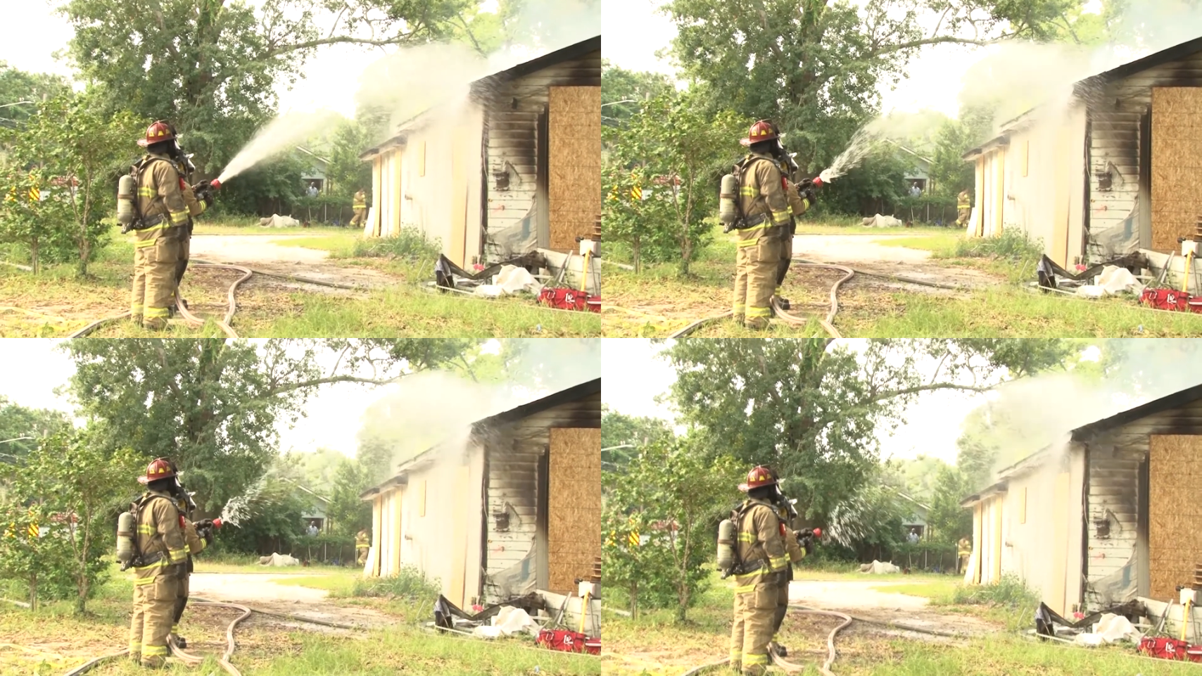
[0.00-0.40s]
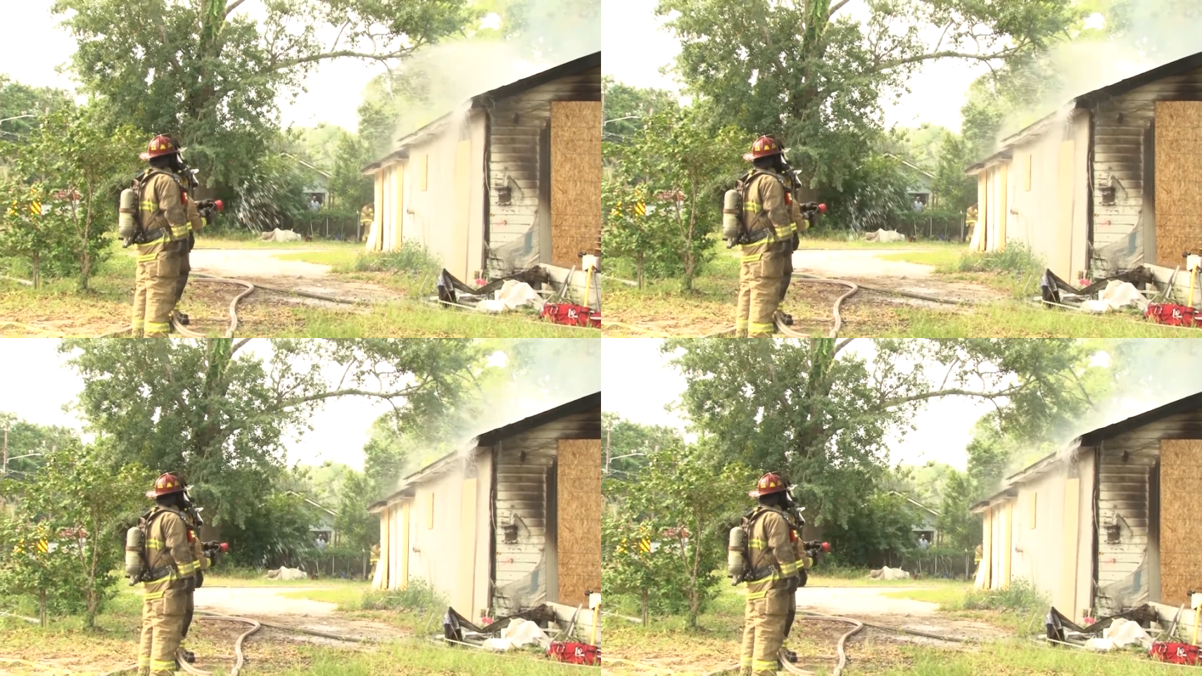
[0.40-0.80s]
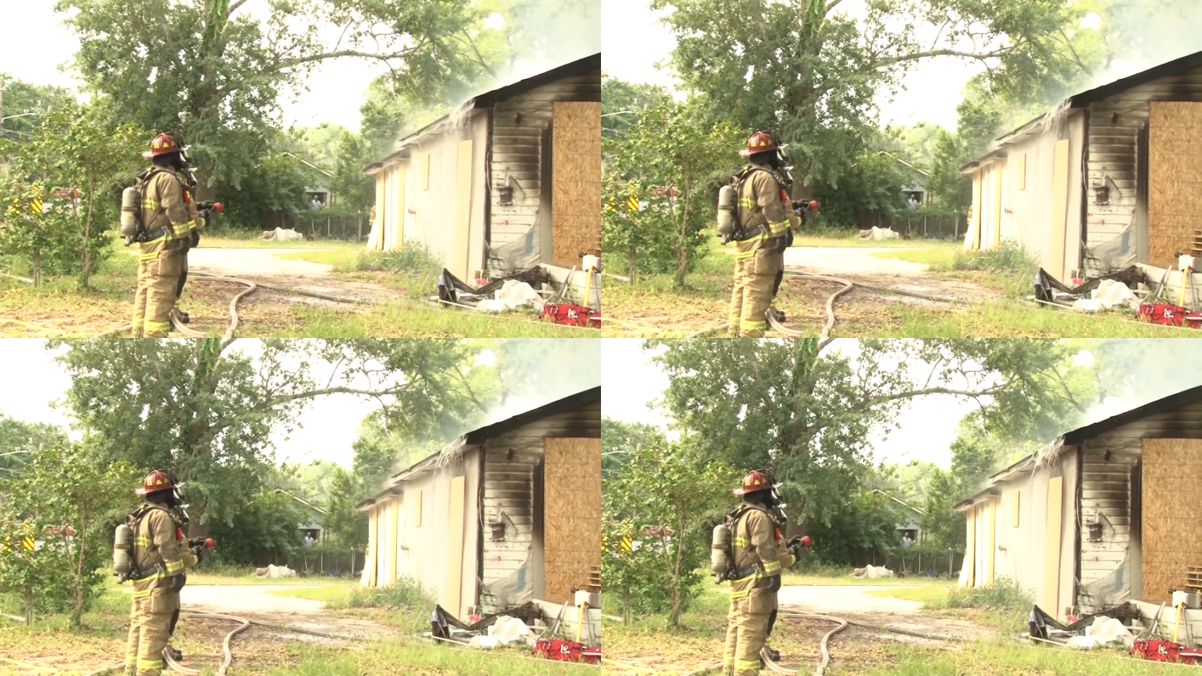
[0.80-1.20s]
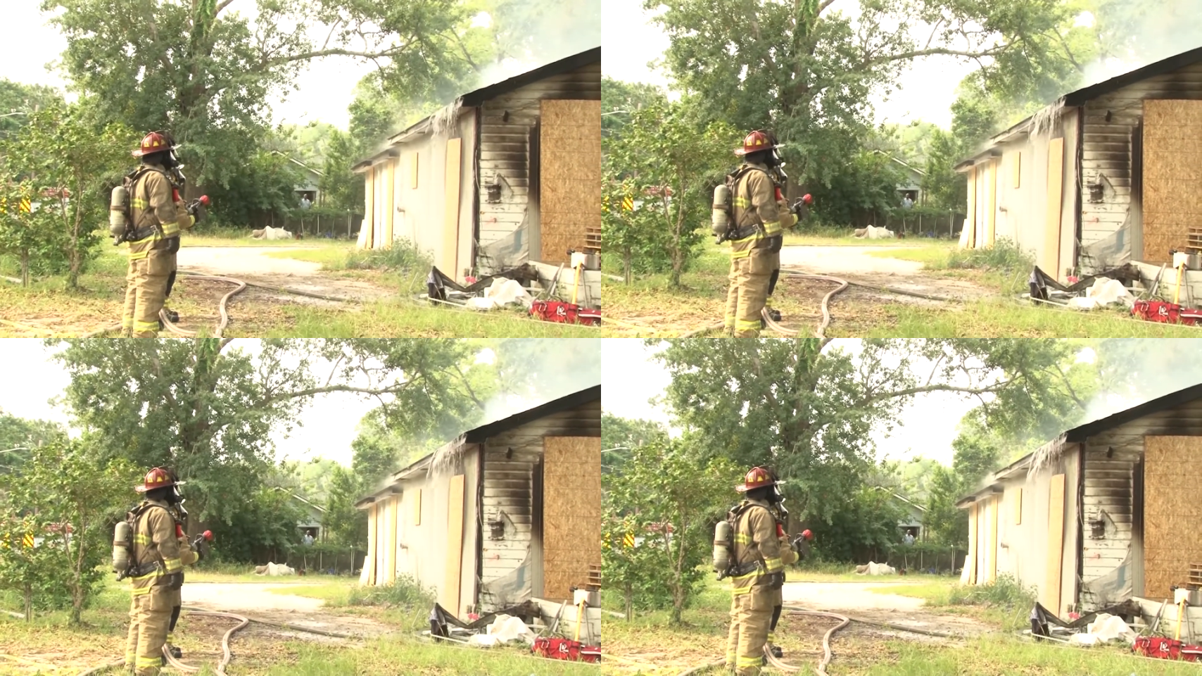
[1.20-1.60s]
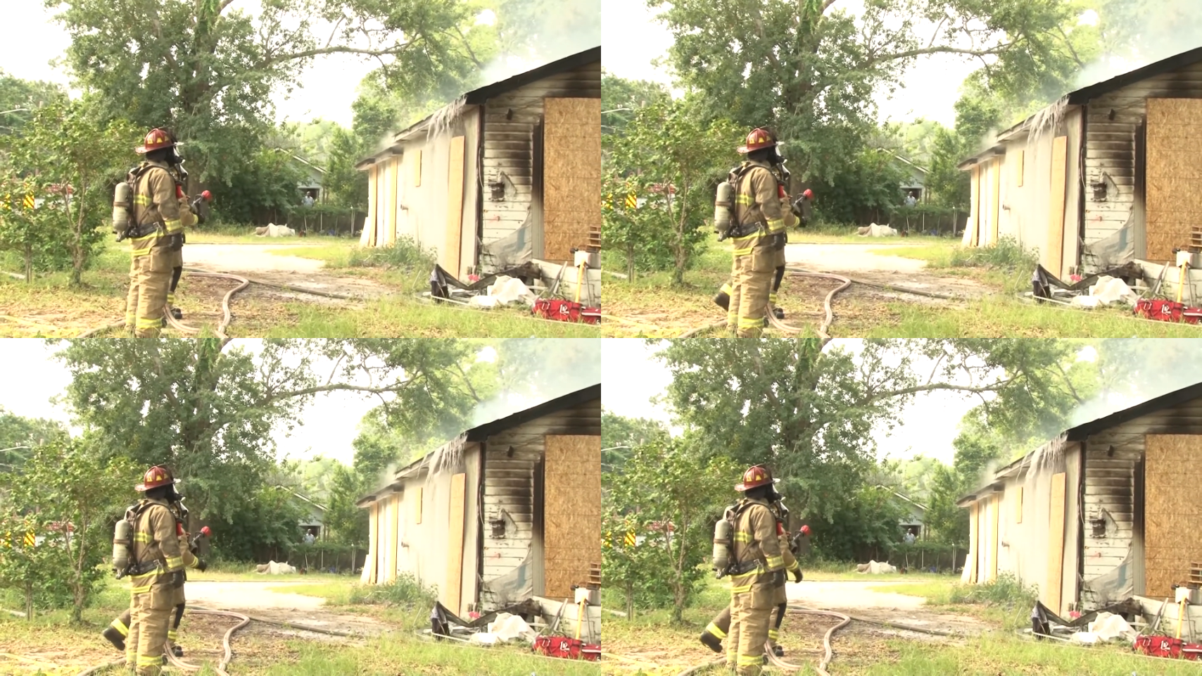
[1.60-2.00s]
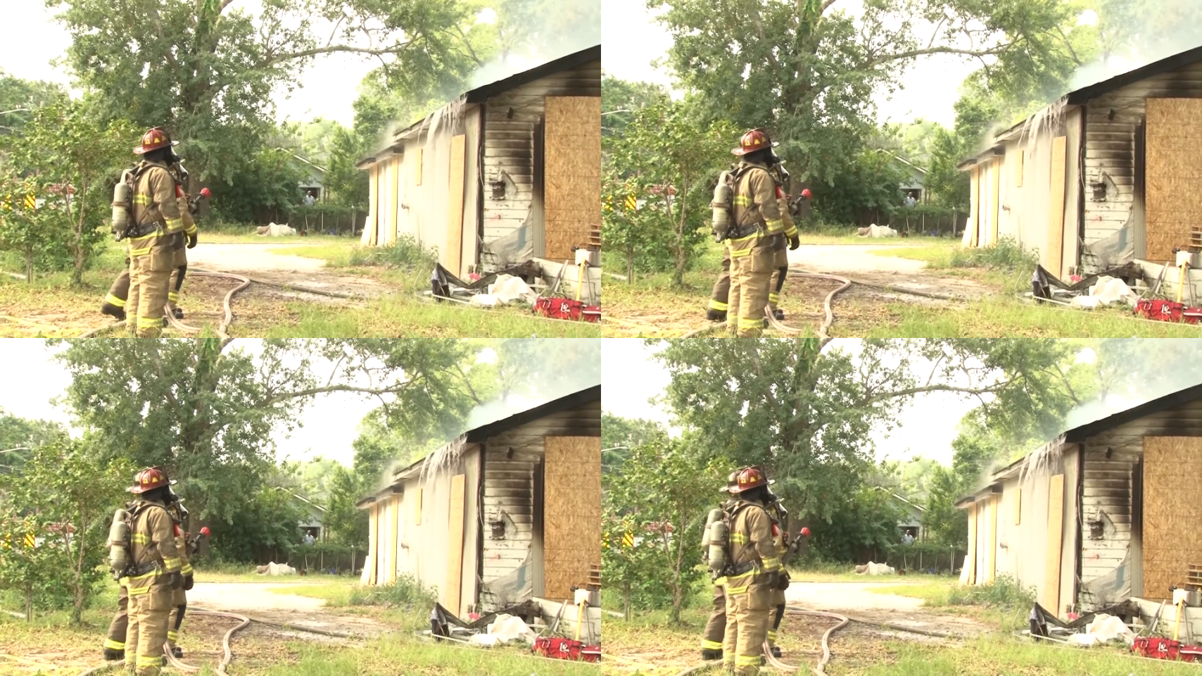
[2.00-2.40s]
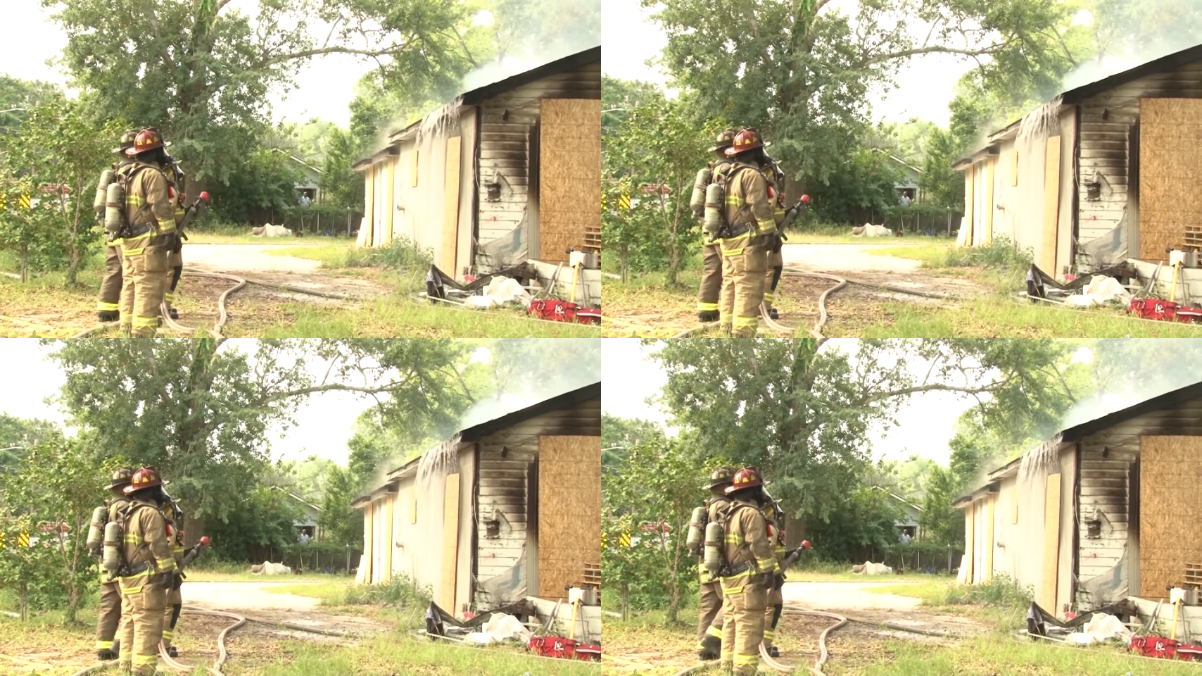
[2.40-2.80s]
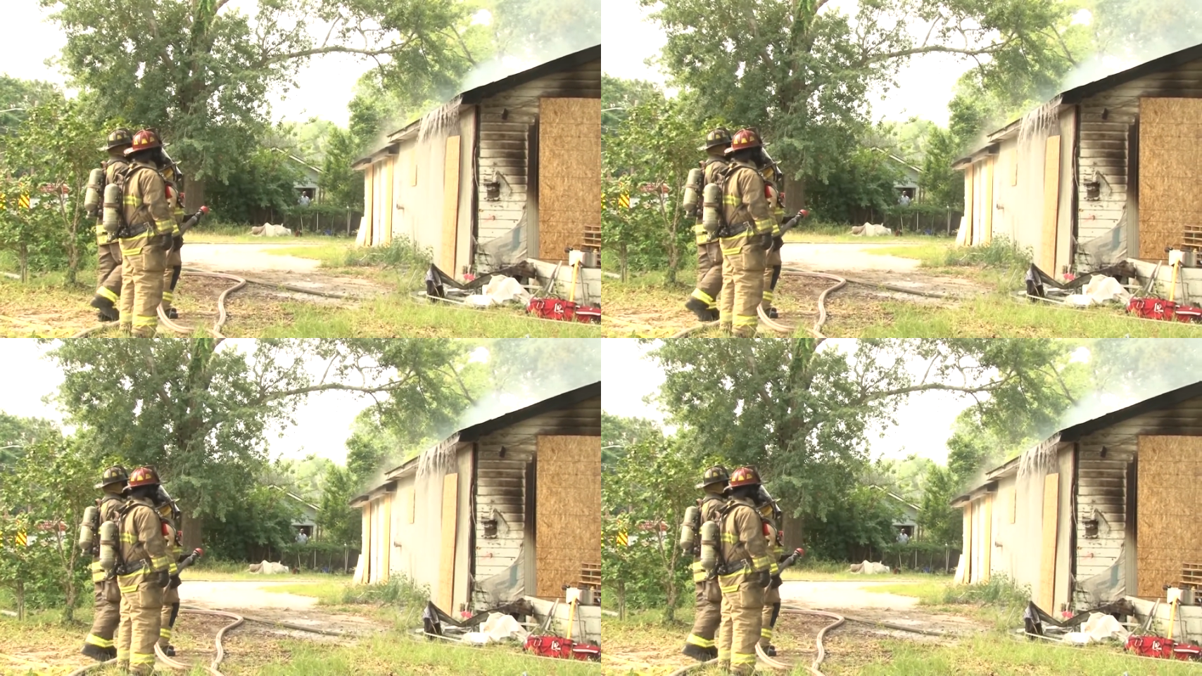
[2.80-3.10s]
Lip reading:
Nobody's mouth can be seen.